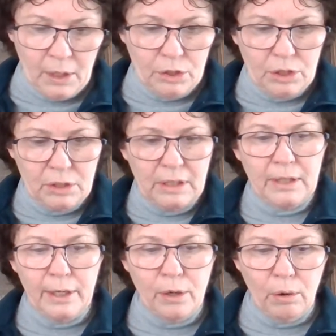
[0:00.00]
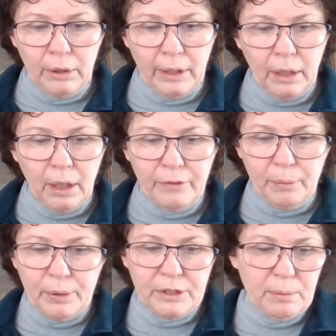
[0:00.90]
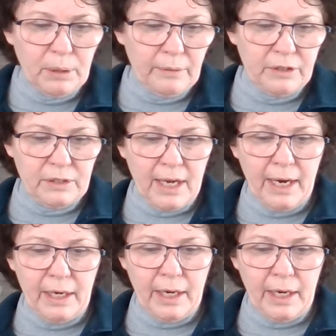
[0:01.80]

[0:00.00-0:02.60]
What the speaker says: she says, I know a little of the principle of design.